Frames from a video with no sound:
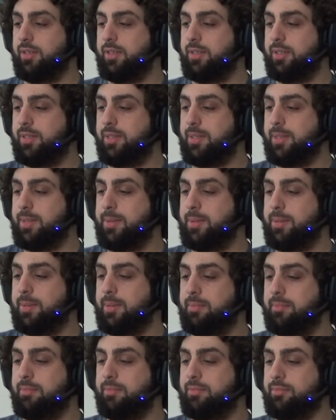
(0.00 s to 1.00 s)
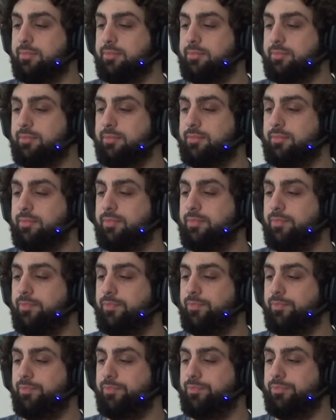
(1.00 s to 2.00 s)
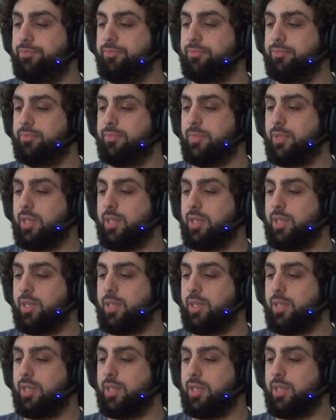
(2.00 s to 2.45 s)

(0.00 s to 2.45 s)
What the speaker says: [no speech]